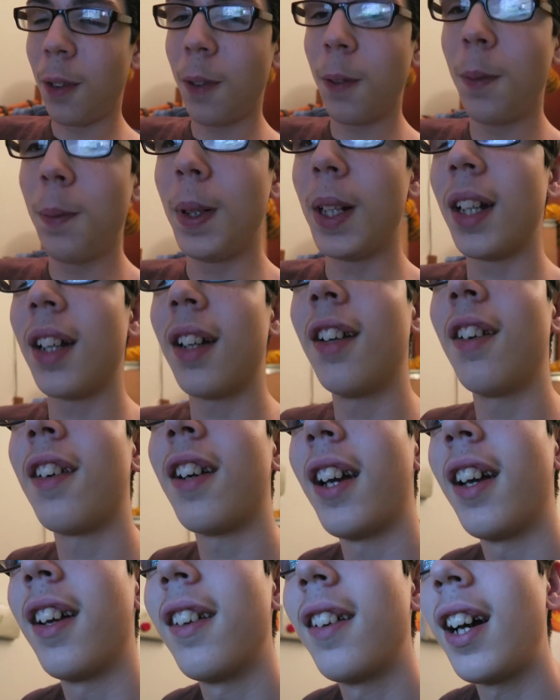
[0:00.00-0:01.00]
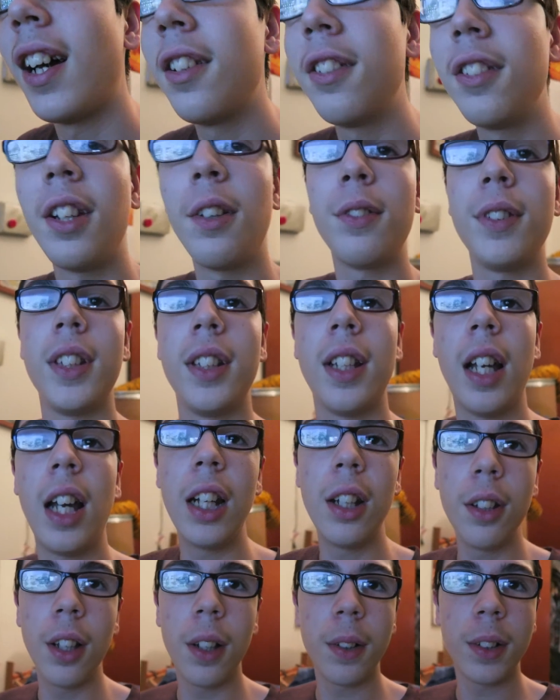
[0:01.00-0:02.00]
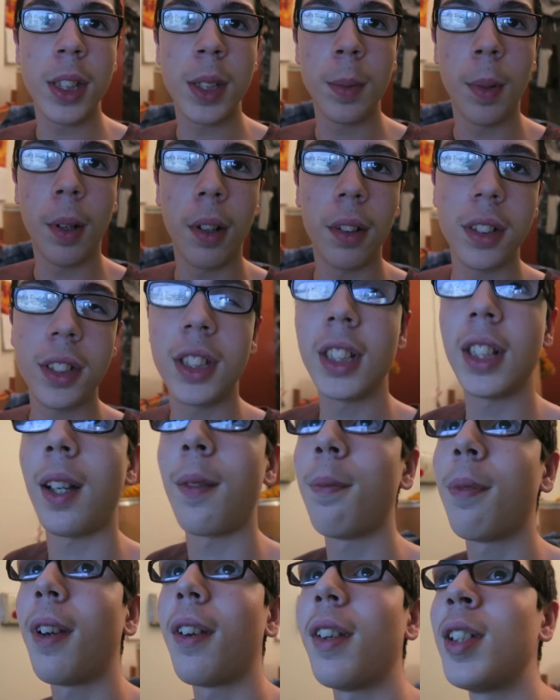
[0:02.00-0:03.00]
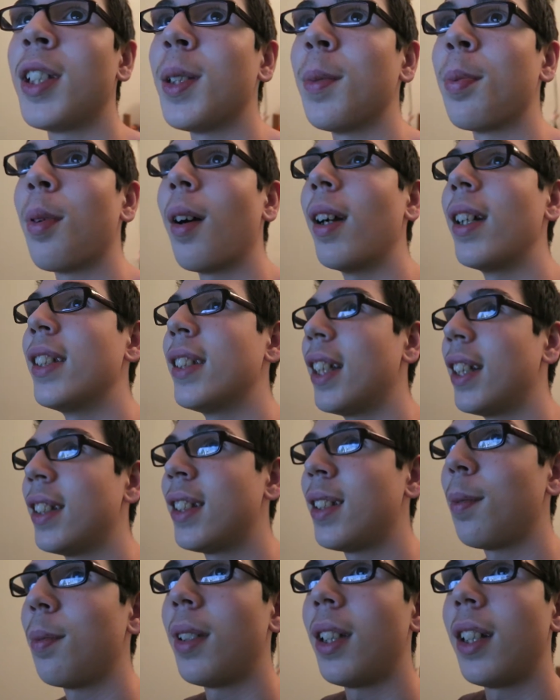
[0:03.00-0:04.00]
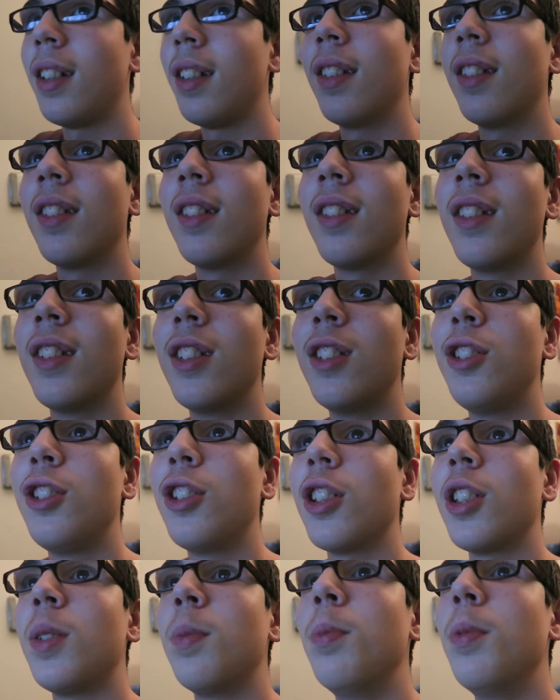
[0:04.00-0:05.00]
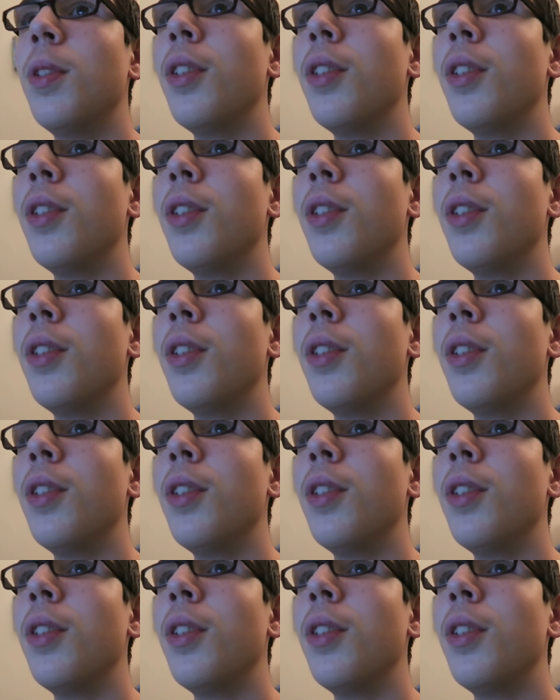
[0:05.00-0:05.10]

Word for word: oh my god, okay, I know that was, I know that was small, it's just, I'm very surprised that something just